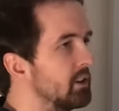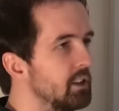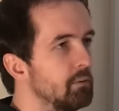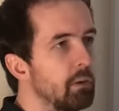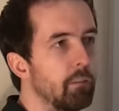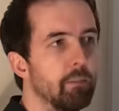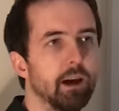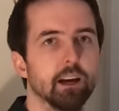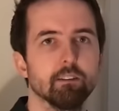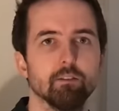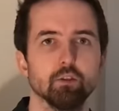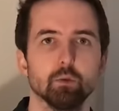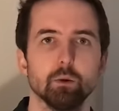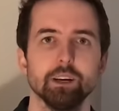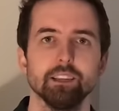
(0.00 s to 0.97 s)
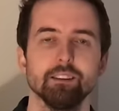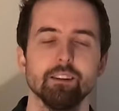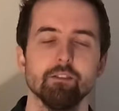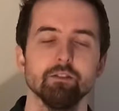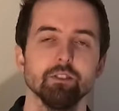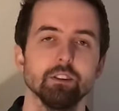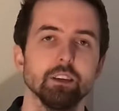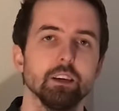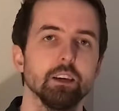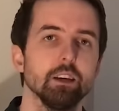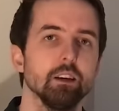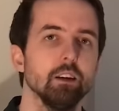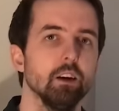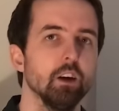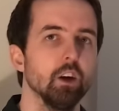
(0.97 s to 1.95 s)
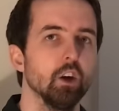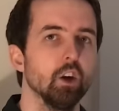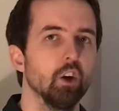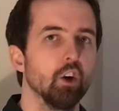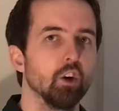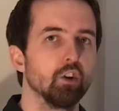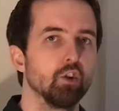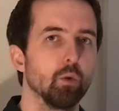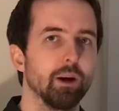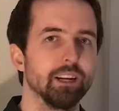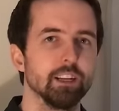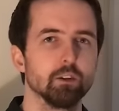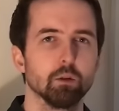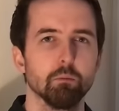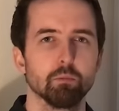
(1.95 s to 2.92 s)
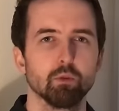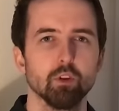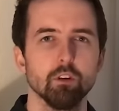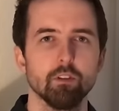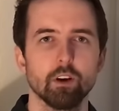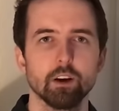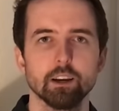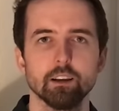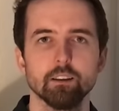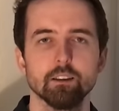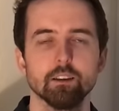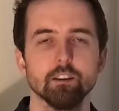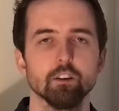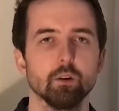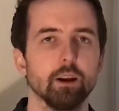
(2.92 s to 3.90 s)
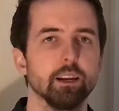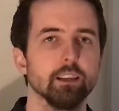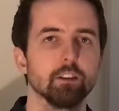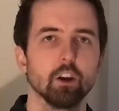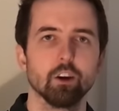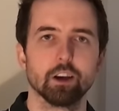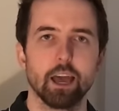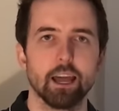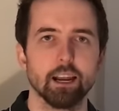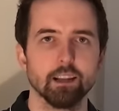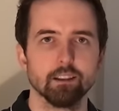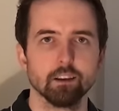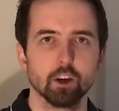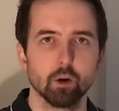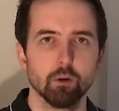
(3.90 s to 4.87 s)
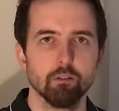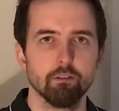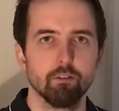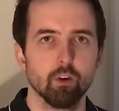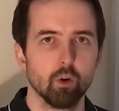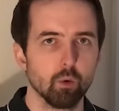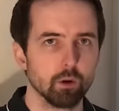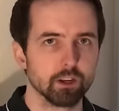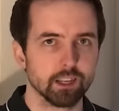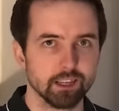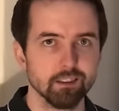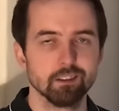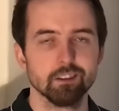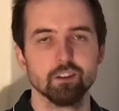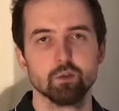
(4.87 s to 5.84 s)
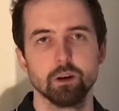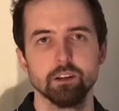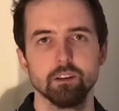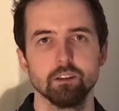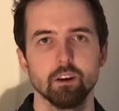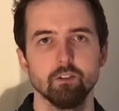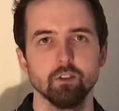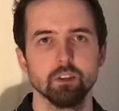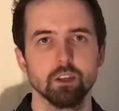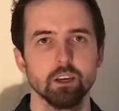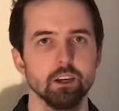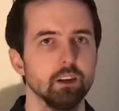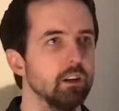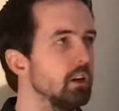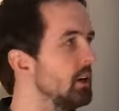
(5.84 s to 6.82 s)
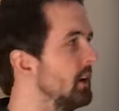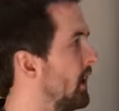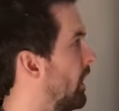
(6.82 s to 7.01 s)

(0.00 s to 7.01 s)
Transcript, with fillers: what's in my bag for twenty seventeen. Do I need to improve on anything? Do I need to look at anything going forward into twenty seventeen?